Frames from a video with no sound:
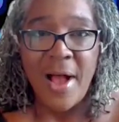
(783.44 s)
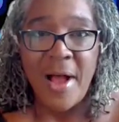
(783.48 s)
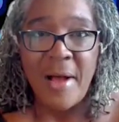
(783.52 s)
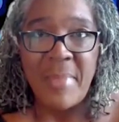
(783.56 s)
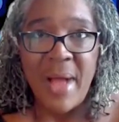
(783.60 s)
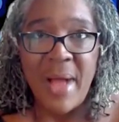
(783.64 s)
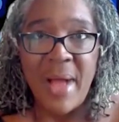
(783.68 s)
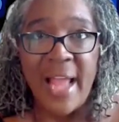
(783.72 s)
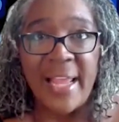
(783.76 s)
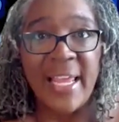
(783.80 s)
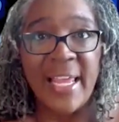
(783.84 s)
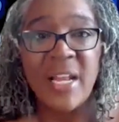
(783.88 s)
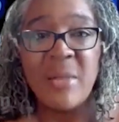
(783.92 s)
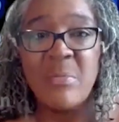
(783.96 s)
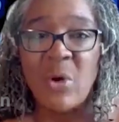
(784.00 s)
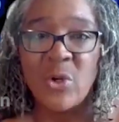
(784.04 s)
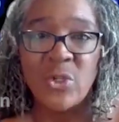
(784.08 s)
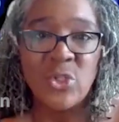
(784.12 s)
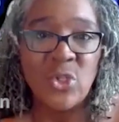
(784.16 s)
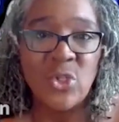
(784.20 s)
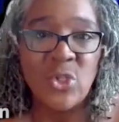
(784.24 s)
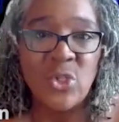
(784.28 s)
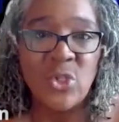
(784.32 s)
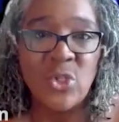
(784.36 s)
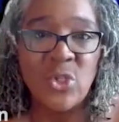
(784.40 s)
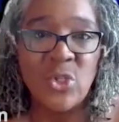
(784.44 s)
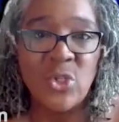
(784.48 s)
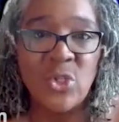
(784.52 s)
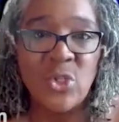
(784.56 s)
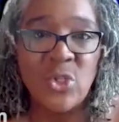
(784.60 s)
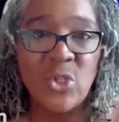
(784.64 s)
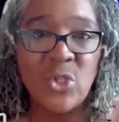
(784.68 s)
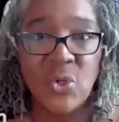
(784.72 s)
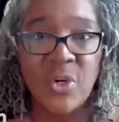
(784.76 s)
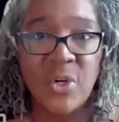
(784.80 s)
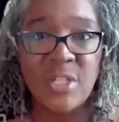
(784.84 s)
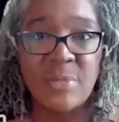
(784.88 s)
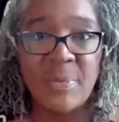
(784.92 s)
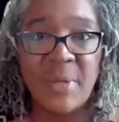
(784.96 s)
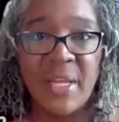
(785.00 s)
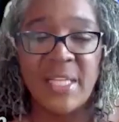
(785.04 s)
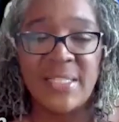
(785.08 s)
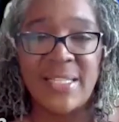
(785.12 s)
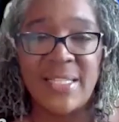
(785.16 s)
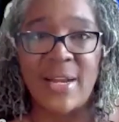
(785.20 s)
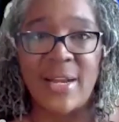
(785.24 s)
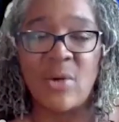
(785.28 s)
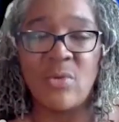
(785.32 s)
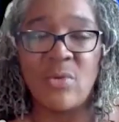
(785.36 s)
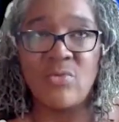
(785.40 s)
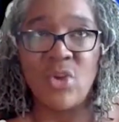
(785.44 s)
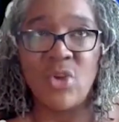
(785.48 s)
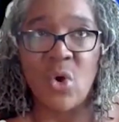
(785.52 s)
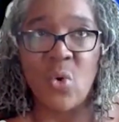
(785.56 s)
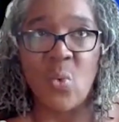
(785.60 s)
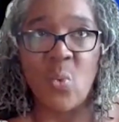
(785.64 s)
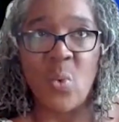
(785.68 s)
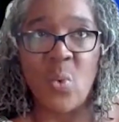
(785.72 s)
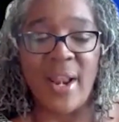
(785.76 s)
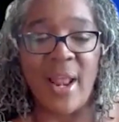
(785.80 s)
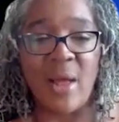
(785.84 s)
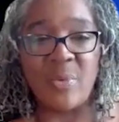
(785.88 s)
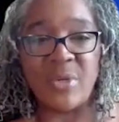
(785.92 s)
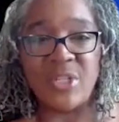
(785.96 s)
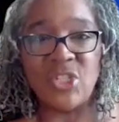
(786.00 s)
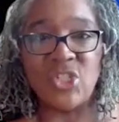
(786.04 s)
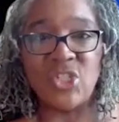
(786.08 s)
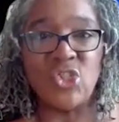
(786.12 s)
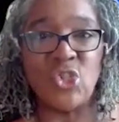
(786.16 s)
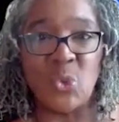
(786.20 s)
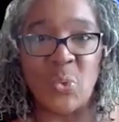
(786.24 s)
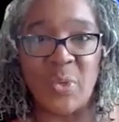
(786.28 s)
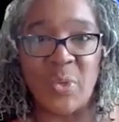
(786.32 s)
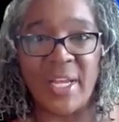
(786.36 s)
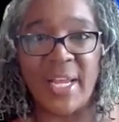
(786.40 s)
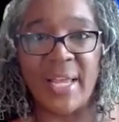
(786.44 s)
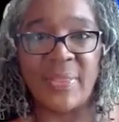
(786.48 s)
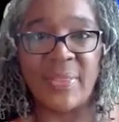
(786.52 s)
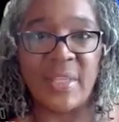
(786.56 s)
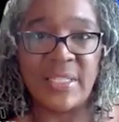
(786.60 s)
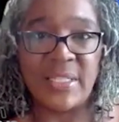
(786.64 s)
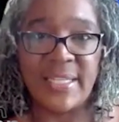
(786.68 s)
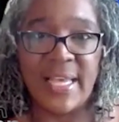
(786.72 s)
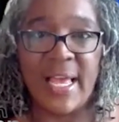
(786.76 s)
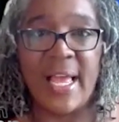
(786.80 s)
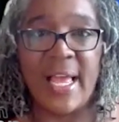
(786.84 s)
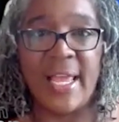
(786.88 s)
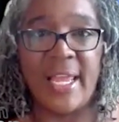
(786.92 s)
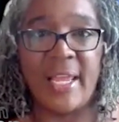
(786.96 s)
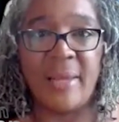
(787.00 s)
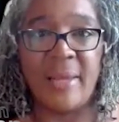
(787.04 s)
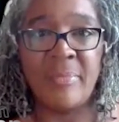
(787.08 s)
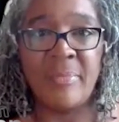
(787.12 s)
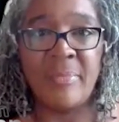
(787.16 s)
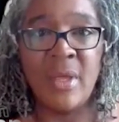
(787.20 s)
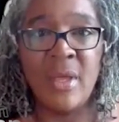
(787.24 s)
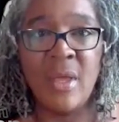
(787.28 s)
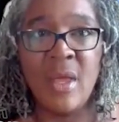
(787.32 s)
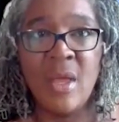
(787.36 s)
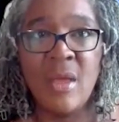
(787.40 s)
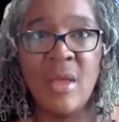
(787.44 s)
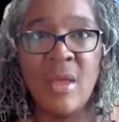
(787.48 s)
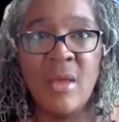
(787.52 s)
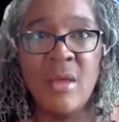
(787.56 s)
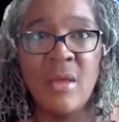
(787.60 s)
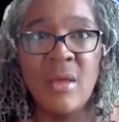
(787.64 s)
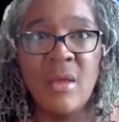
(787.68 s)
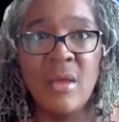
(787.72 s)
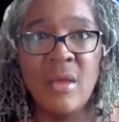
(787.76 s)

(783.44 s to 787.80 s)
I get emotional about those stories because I don't know what I was doing at the time.